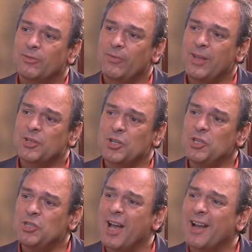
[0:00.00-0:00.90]
via
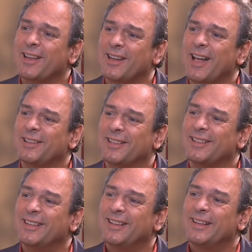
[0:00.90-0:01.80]
Xinjiang and other
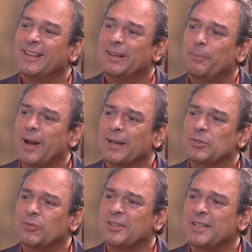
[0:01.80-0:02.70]

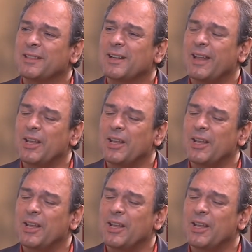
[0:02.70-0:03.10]
parts of the Central